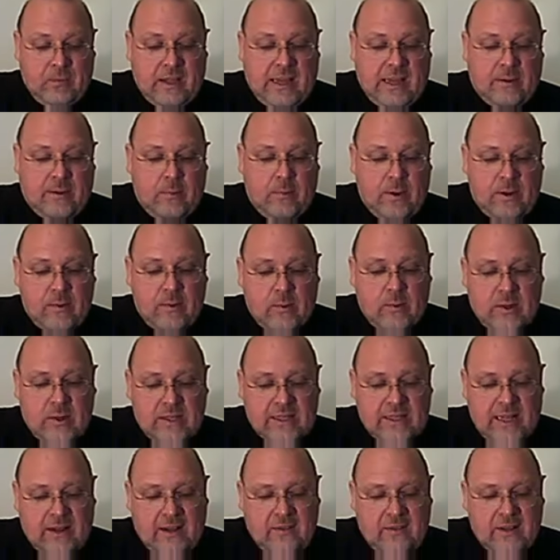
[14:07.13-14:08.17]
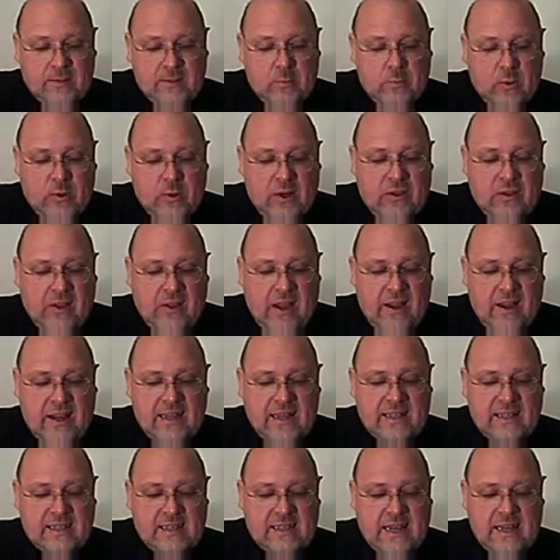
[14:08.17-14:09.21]
And we were saying this morning that
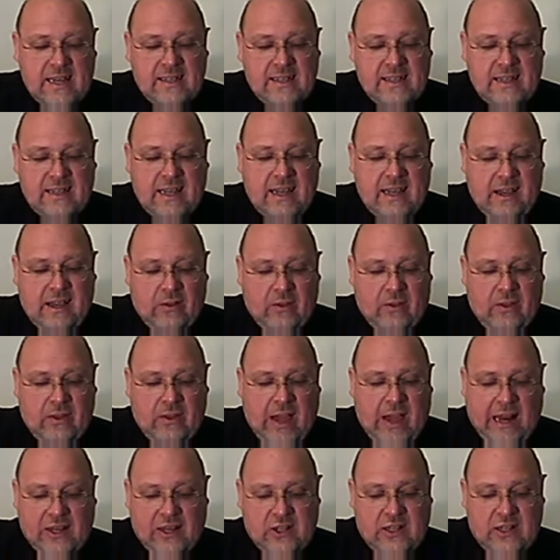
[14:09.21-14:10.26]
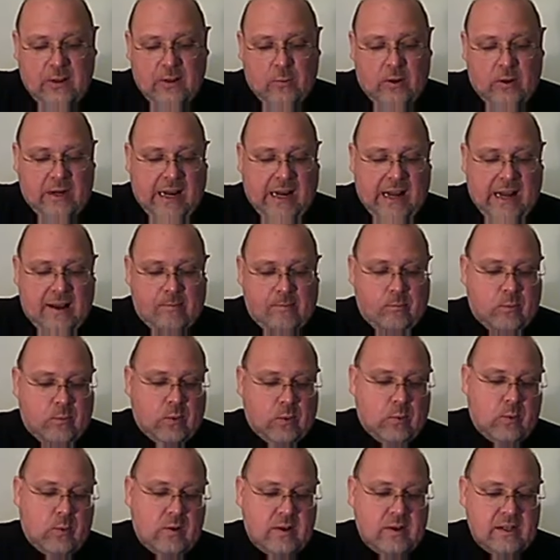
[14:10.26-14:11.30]
it says there that actually what happened
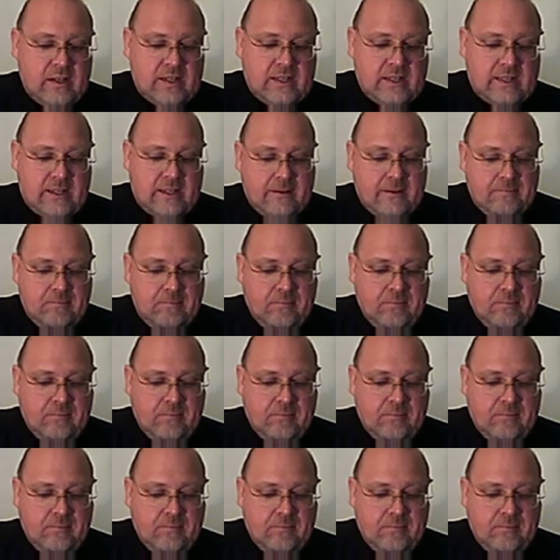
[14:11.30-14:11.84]
was